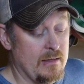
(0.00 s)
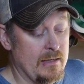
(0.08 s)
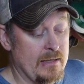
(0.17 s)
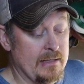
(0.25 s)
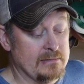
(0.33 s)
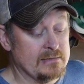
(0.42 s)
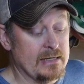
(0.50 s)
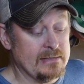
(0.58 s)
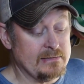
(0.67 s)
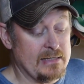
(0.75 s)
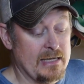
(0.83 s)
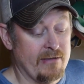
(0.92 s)
it's
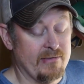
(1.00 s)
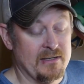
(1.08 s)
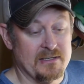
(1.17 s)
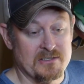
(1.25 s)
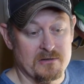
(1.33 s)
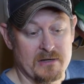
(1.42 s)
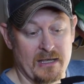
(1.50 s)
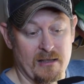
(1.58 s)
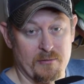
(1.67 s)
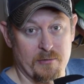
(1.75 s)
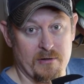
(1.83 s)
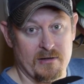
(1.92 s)
nice to have a digital
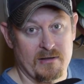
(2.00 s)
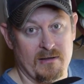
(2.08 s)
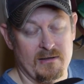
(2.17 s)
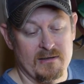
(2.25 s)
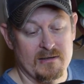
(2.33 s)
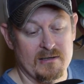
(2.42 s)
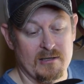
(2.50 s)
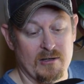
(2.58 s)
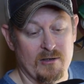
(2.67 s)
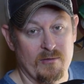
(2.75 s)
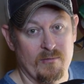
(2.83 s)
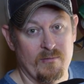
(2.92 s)
caliper
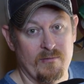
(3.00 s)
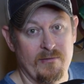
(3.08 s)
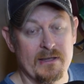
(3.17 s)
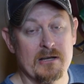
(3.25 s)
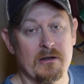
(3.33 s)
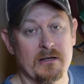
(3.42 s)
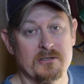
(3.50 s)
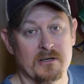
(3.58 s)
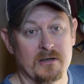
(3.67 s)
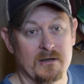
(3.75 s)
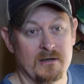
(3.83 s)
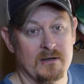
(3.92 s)
to figure out
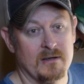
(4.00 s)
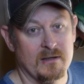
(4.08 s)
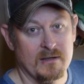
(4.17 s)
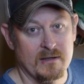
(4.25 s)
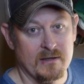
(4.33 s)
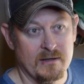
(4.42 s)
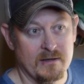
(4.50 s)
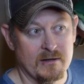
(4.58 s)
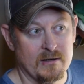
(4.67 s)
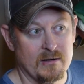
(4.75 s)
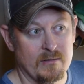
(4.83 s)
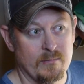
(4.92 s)

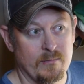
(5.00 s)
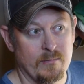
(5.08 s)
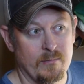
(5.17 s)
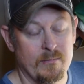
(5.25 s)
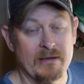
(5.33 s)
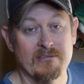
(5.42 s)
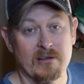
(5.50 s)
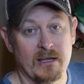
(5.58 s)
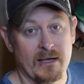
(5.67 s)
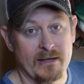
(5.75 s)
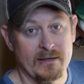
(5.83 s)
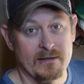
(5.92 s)
your bevel
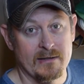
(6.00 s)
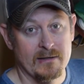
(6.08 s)
height